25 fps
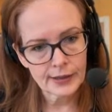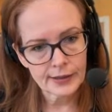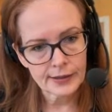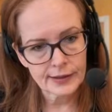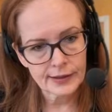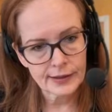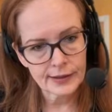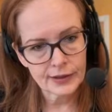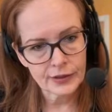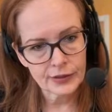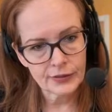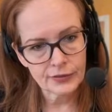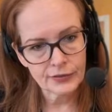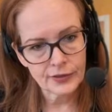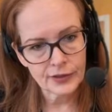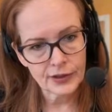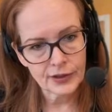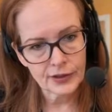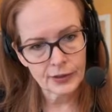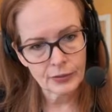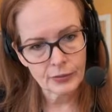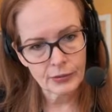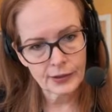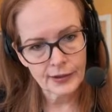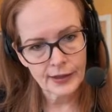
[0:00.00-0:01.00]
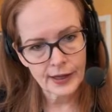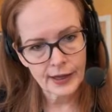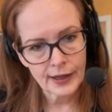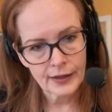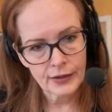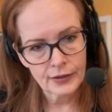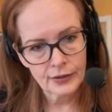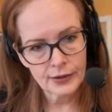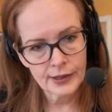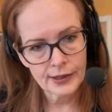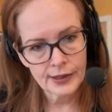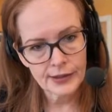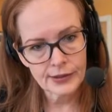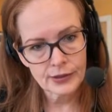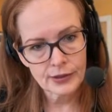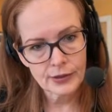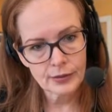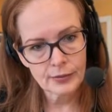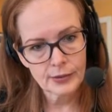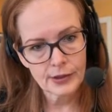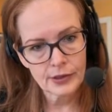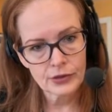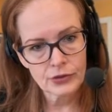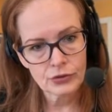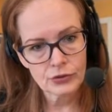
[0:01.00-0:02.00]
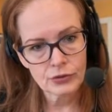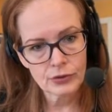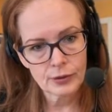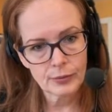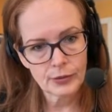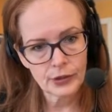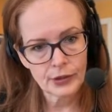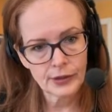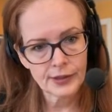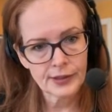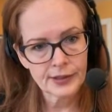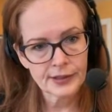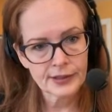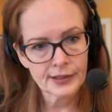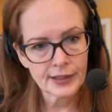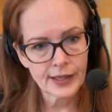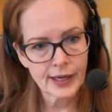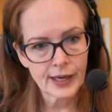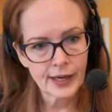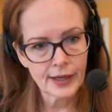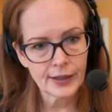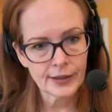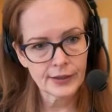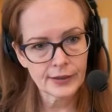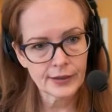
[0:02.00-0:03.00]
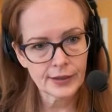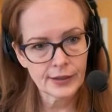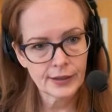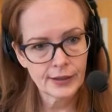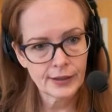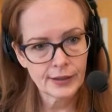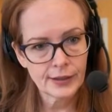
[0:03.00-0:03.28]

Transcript: that's interfering with that green. So I'm gonna trim all this out